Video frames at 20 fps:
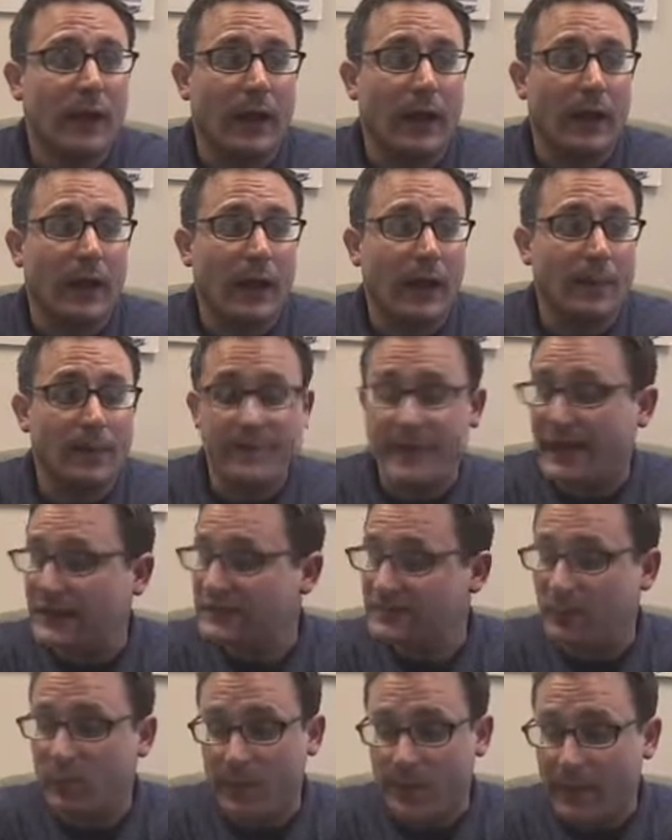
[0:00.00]

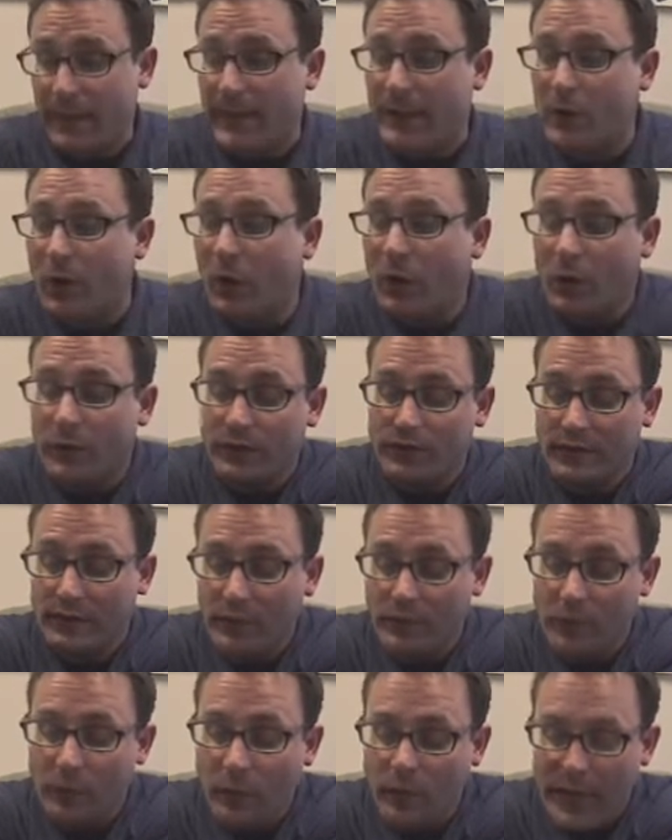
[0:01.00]
that's been one of my goals.
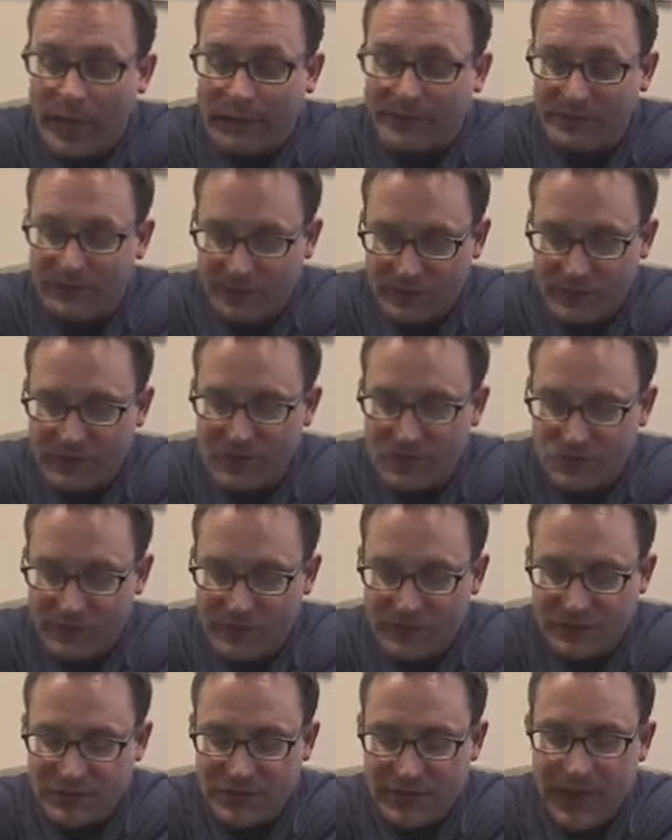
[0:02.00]
And the way I've sort of
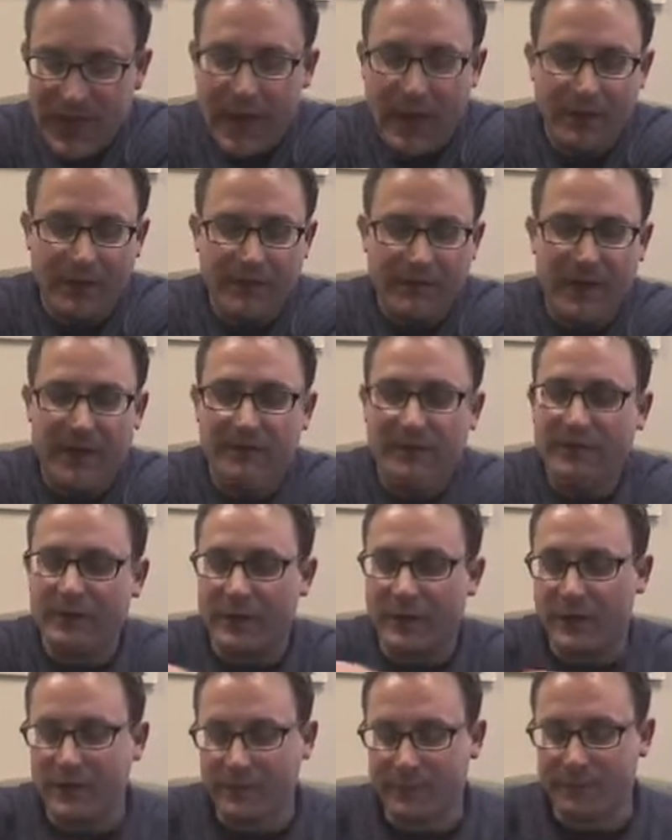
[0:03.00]
stretched it out is I have a very